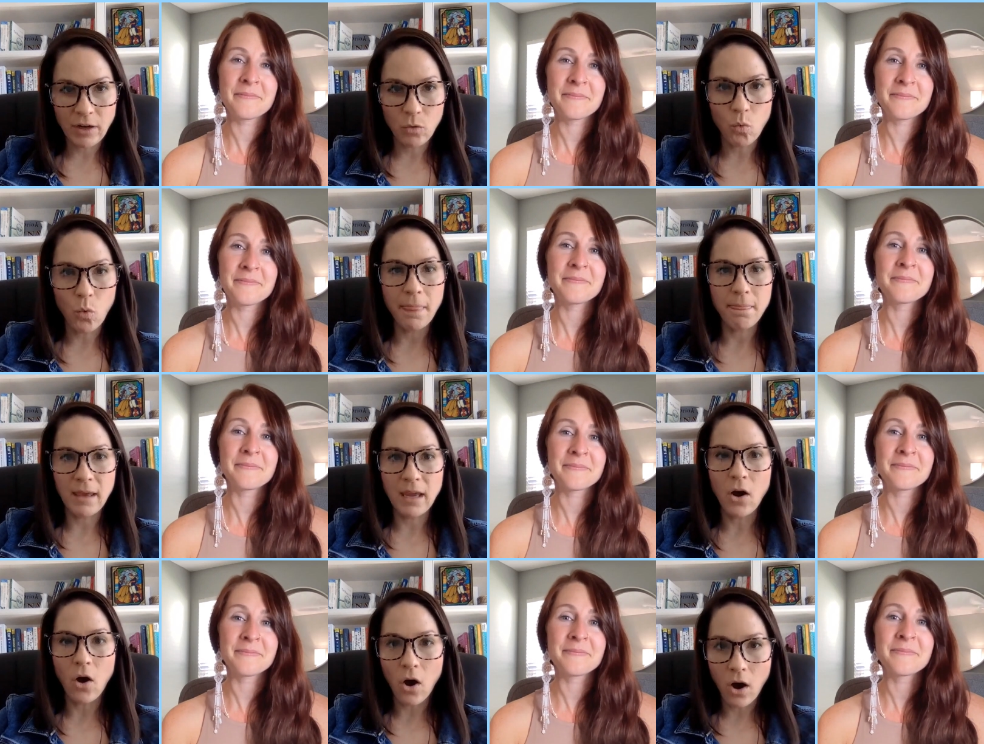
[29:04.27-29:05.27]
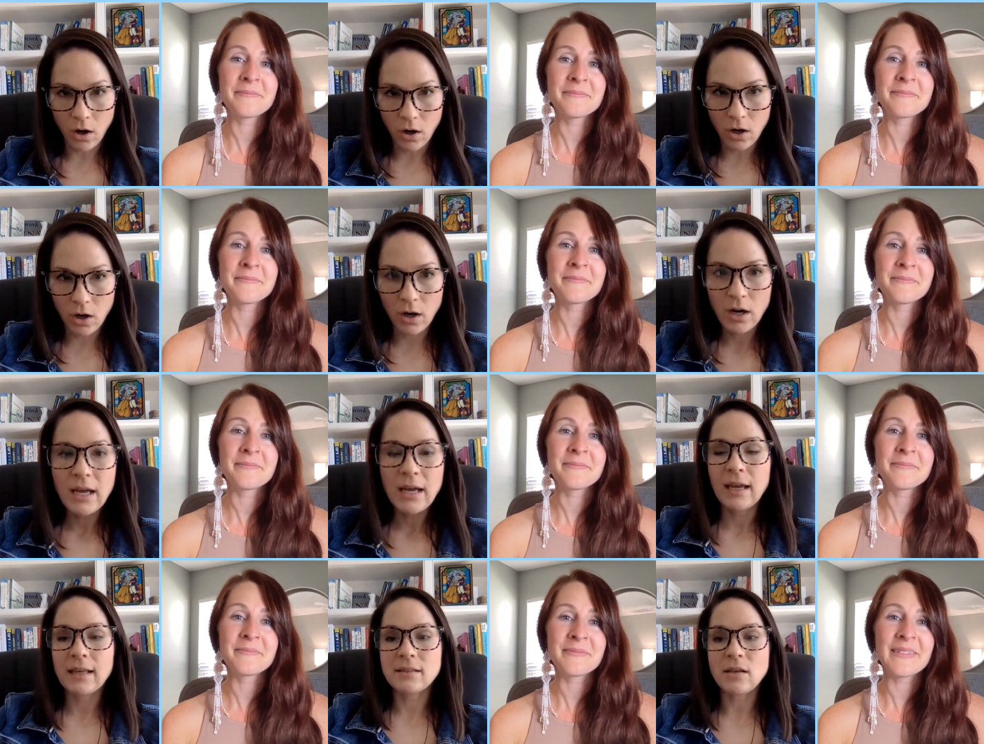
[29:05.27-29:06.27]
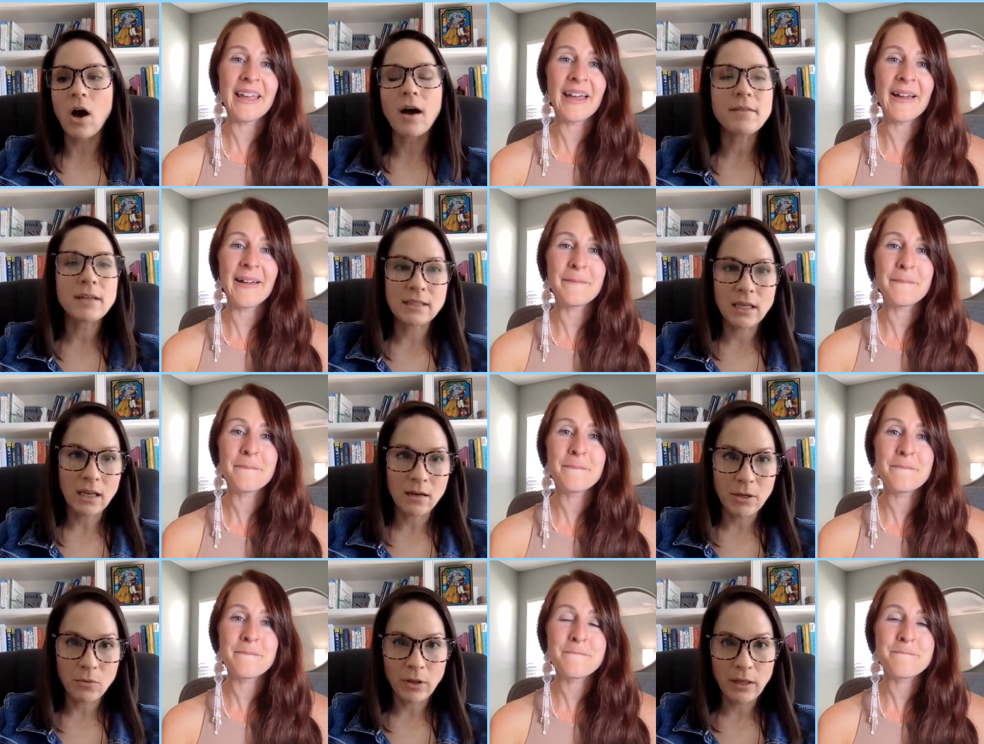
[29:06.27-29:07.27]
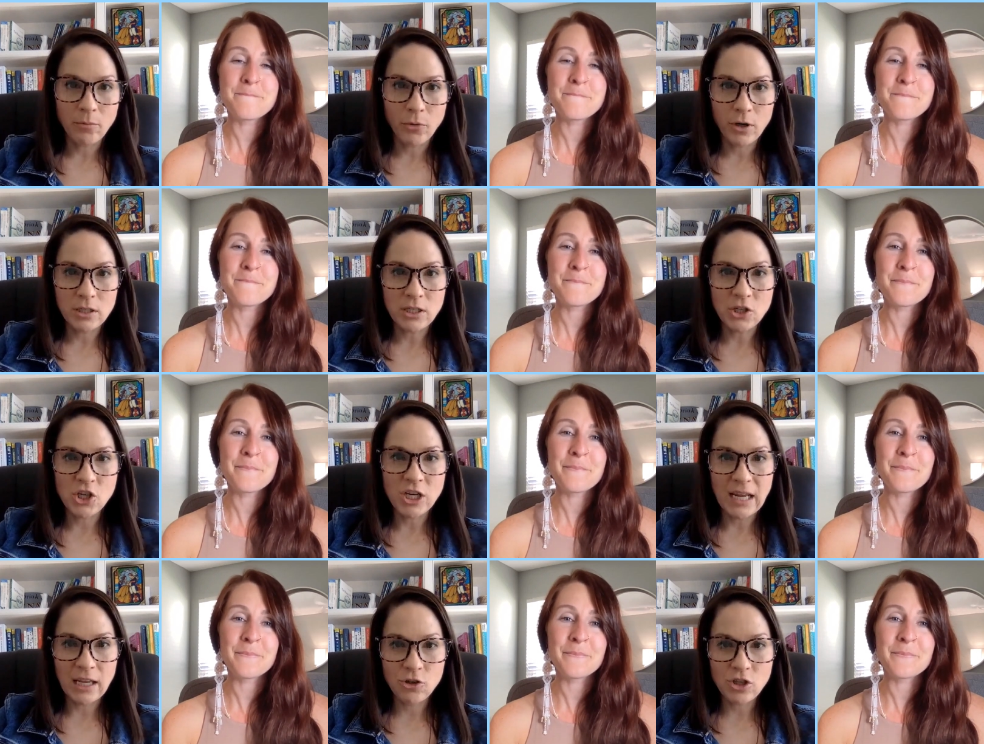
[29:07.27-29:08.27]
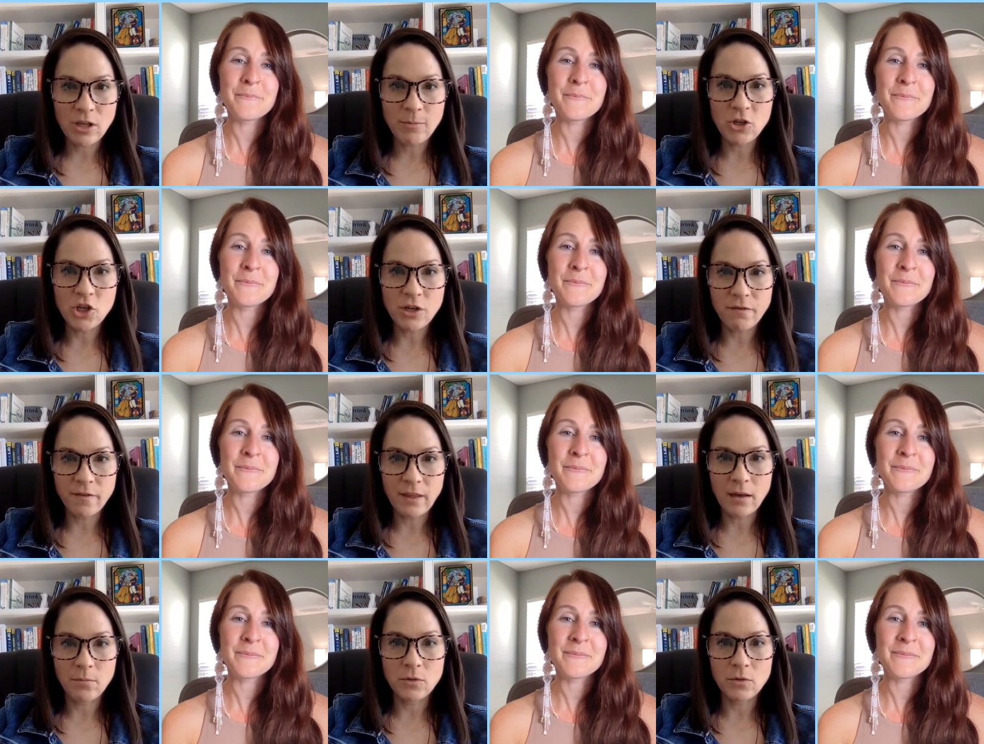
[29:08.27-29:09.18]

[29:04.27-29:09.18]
Speaker 1: what they are, it's obviously going to be really important to change them and shift them.